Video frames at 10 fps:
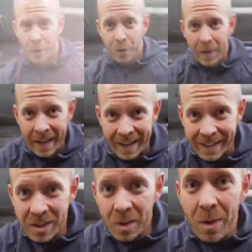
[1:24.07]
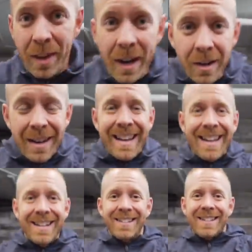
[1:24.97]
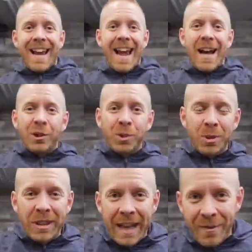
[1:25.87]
Okay, so there is actual